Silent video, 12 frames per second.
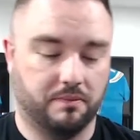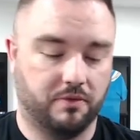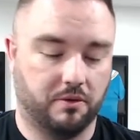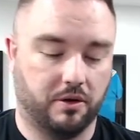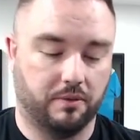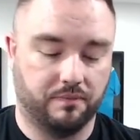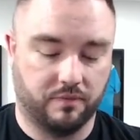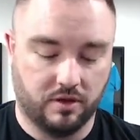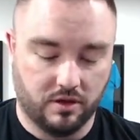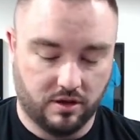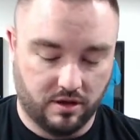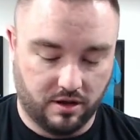There we go.
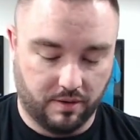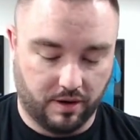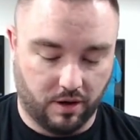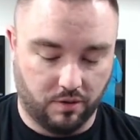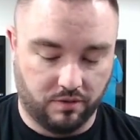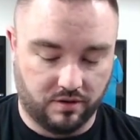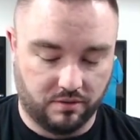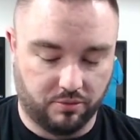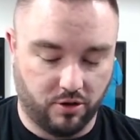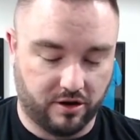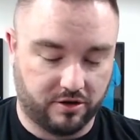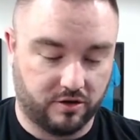Here you go.
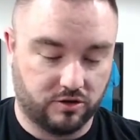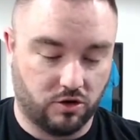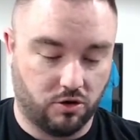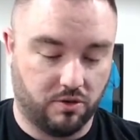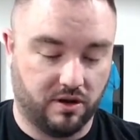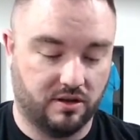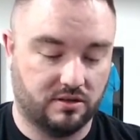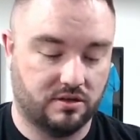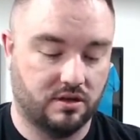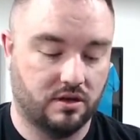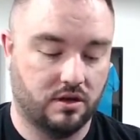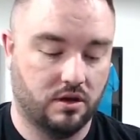Blocker as always.
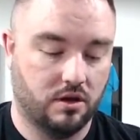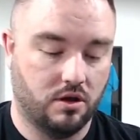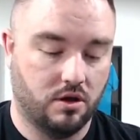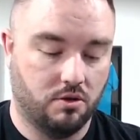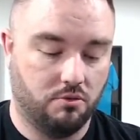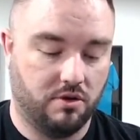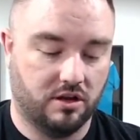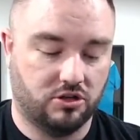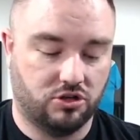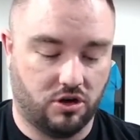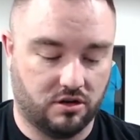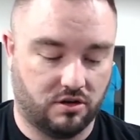We got
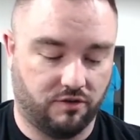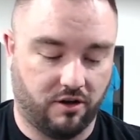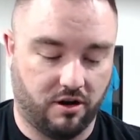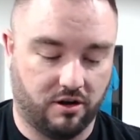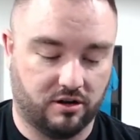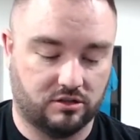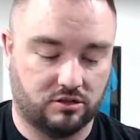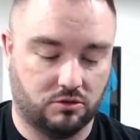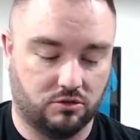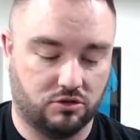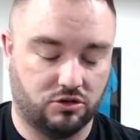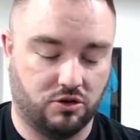John Tavares, so we'll
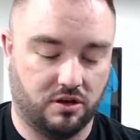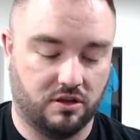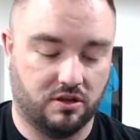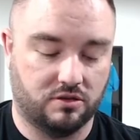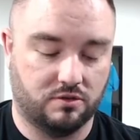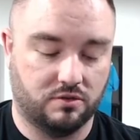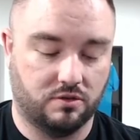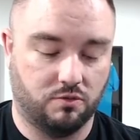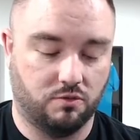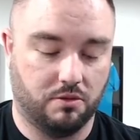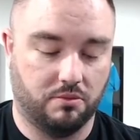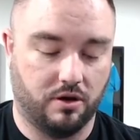show you this
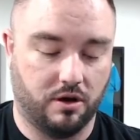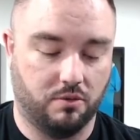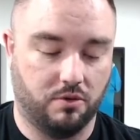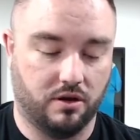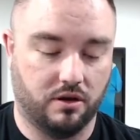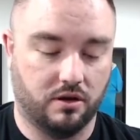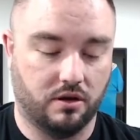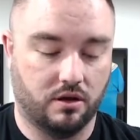one by one.